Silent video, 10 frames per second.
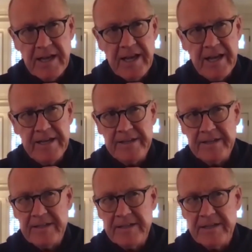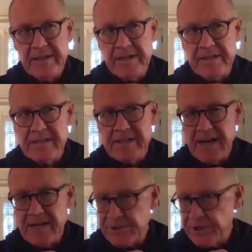And it's
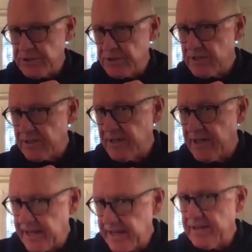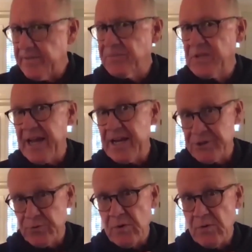not just a
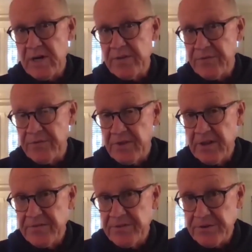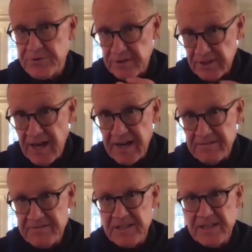casual one, there's
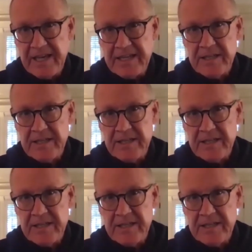love in that touch.